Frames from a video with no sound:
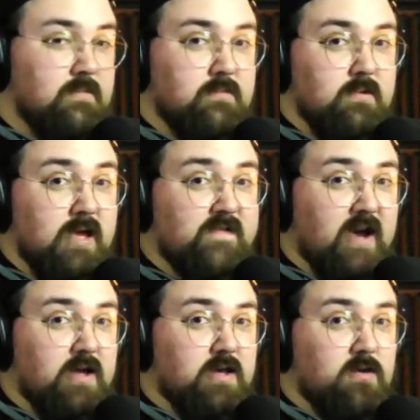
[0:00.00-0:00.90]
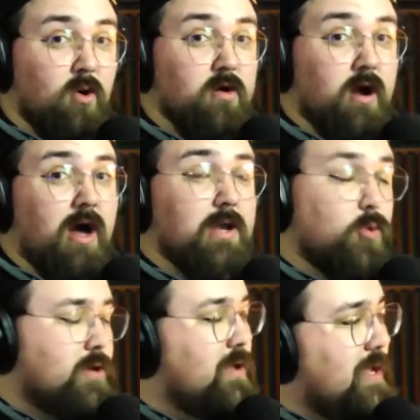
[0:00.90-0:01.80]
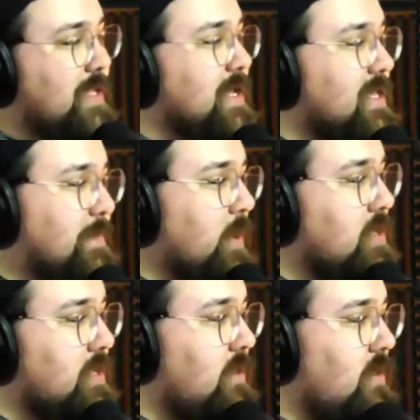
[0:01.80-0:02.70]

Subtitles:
That's facts. Is it a conspiracy though?